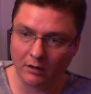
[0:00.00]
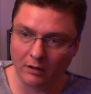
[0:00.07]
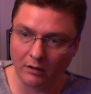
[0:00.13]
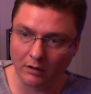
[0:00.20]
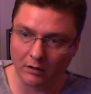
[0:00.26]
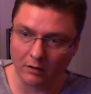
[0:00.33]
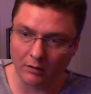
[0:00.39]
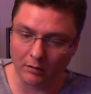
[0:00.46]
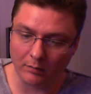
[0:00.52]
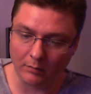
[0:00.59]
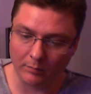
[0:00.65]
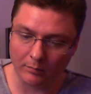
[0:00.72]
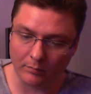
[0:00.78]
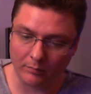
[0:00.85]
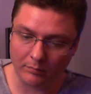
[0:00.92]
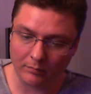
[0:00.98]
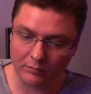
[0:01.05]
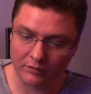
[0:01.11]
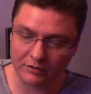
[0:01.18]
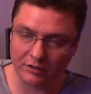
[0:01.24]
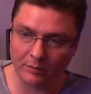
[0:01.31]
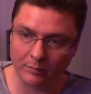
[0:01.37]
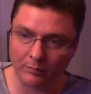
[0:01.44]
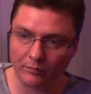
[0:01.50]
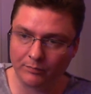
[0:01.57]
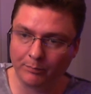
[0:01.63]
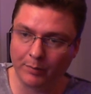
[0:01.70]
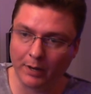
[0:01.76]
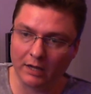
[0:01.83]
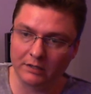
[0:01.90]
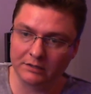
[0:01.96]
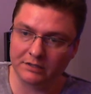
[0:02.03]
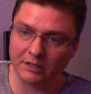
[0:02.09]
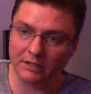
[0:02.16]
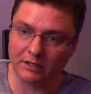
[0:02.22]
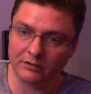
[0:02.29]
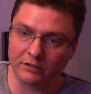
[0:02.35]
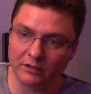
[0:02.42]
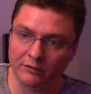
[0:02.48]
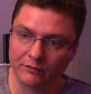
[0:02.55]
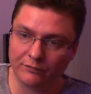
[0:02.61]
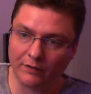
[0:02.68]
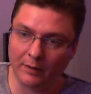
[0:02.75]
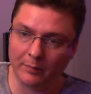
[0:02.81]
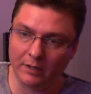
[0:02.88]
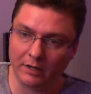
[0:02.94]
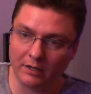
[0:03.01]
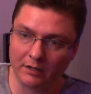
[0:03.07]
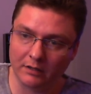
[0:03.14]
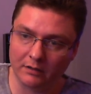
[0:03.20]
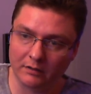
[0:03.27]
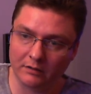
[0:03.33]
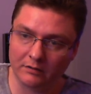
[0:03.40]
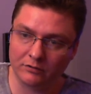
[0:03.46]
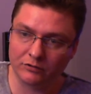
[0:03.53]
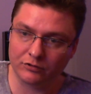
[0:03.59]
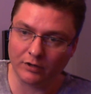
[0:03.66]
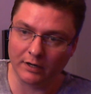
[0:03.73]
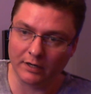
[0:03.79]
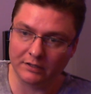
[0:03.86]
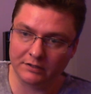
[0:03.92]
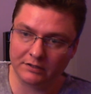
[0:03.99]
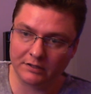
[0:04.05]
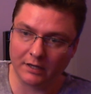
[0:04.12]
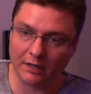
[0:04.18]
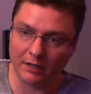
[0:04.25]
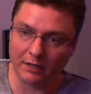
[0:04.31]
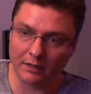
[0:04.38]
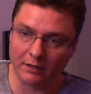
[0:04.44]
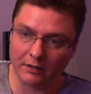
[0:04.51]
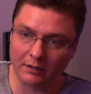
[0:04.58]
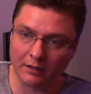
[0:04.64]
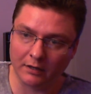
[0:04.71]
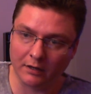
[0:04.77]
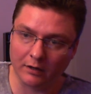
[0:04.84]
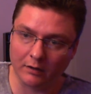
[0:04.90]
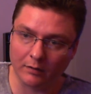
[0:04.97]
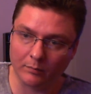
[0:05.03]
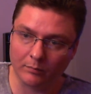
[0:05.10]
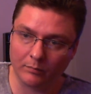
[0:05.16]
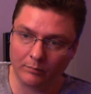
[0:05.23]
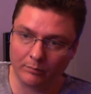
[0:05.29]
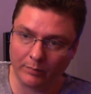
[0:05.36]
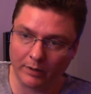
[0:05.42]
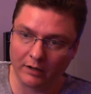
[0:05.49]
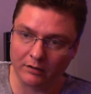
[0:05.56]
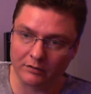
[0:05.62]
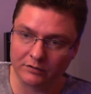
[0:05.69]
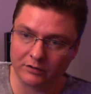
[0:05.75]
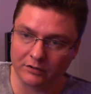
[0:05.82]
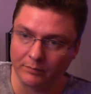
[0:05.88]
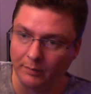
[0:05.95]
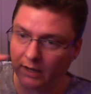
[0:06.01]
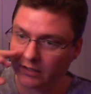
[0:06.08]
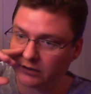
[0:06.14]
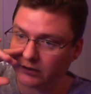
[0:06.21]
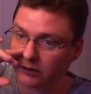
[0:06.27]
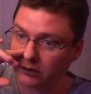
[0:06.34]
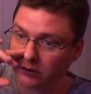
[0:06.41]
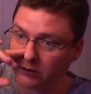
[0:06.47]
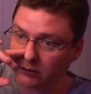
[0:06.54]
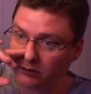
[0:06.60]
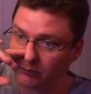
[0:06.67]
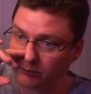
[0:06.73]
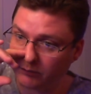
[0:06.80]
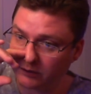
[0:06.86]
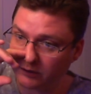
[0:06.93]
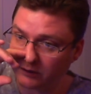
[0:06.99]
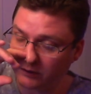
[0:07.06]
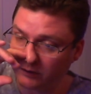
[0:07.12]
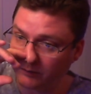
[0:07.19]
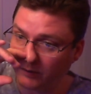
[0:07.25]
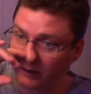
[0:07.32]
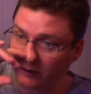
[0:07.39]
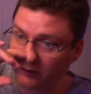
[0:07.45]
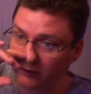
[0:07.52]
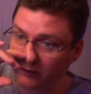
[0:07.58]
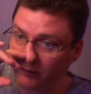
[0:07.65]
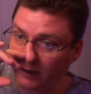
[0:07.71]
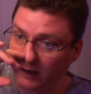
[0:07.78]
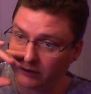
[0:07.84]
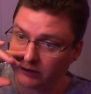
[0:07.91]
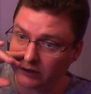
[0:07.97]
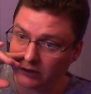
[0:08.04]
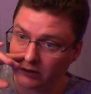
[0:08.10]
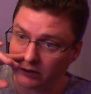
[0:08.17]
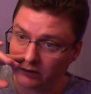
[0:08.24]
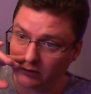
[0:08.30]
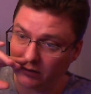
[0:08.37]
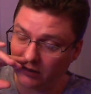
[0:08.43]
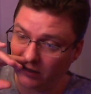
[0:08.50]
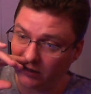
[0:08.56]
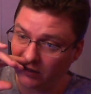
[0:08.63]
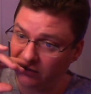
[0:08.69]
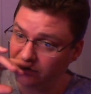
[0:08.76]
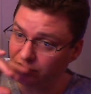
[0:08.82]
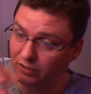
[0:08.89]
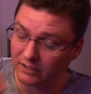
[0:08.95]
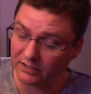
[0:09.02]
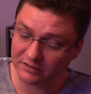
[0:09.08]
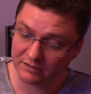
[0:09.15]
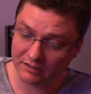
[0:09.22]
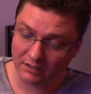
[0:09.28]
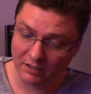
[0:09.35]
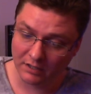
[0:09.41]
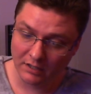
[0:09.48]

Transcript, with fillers: Um, some balancing into your feminine traits can can help balance your masculine your masculine uh, traits.